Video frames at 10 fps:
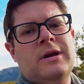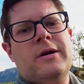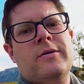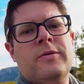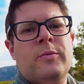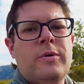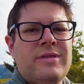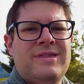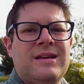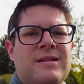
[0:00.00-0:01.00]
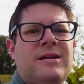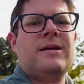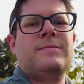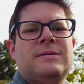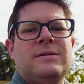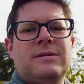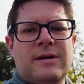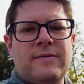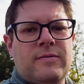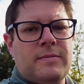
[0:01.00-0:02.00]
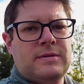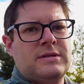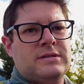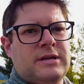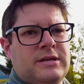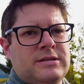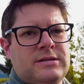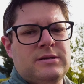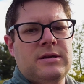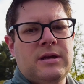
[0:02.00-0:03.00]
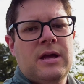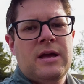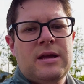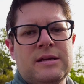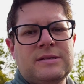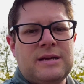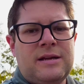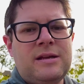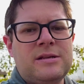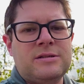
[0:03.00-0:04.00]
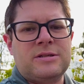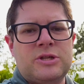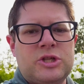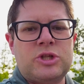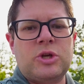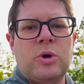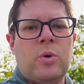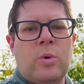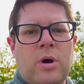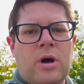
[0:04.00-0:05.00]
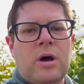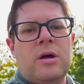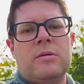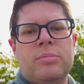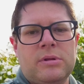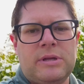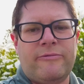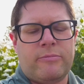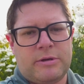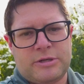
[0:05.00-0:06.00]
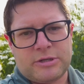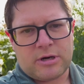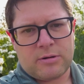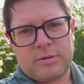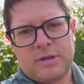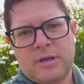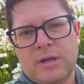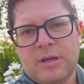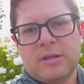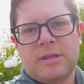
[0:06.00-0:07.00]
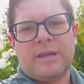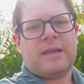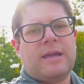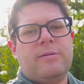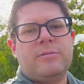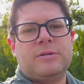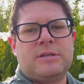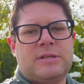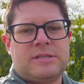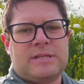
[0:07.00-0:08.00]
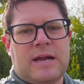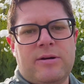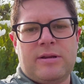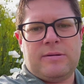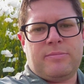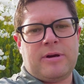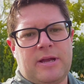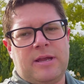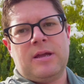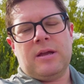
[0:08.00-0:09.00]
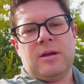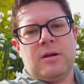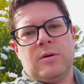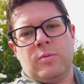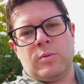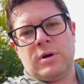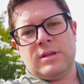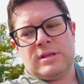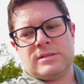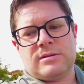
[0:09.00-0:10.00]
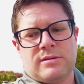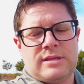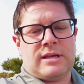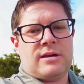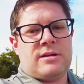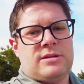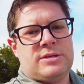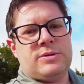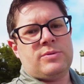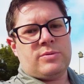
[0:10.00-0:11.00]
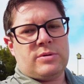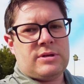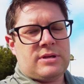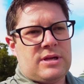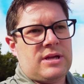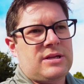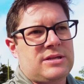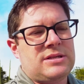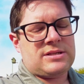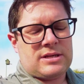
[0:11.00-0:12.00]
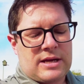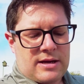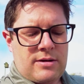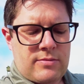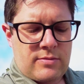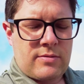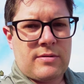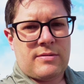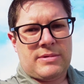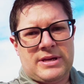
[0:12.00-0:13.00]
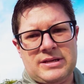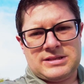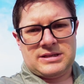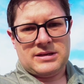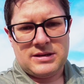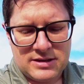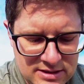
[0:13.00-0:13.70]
Now, the one thing that I absolutely love about this lens is that it is so unbelievably sharp. Like, I was just astounded by what this little thing can do and just how amazing